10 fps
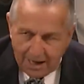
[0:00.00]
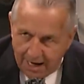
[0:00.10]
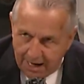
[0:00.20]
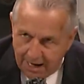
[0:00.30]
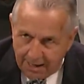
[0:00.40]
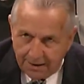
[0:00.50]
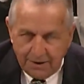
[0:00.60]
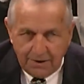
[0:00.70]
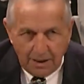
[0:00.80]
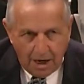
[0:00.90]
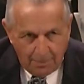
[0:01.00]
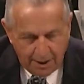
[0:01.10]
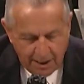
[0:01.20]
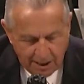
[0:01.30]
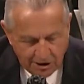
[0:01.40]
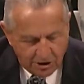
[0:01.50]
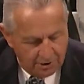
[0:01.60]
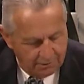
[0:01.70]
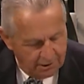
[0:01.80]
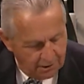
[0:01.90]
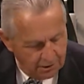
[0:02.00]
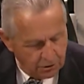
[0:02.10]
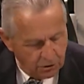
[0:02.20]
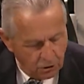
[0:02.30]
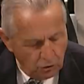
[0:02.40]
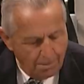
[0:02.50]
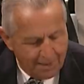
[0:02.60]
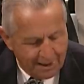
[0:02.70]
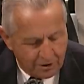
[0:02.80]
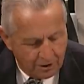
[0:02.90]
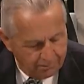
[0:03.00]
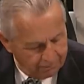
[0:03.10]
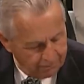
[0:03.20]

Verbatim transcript: and the obligation to do better.